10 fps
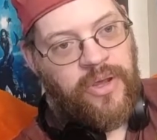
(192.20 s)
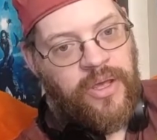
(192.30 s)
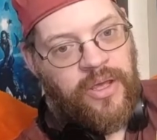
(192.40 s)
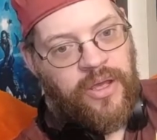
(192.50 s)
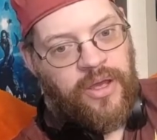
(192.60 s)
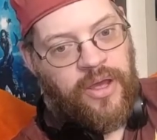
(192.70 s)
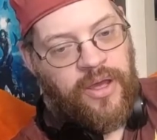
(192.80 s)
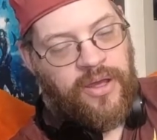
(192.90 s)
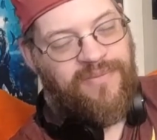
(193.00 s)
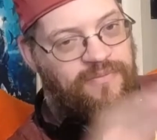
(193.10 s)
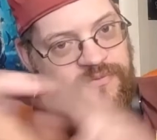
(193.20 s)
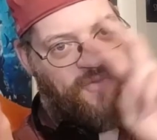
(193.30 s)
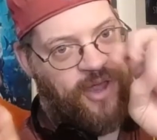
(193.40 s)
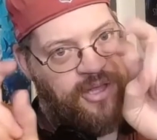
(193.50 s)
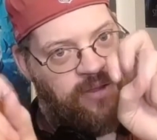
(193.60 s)

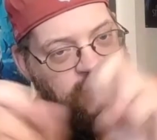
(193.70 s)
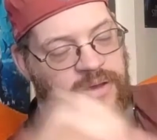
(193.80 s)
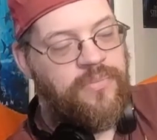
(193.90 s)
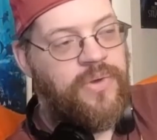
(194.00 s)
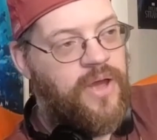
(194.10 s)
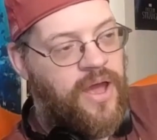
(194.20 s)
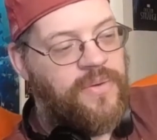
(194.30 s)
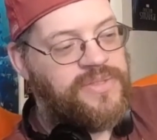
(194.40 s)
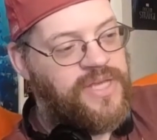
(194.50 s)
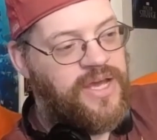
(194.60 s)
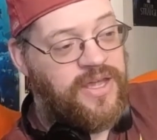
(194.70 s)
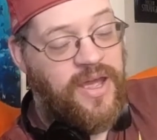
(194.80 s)
fight club, I was like,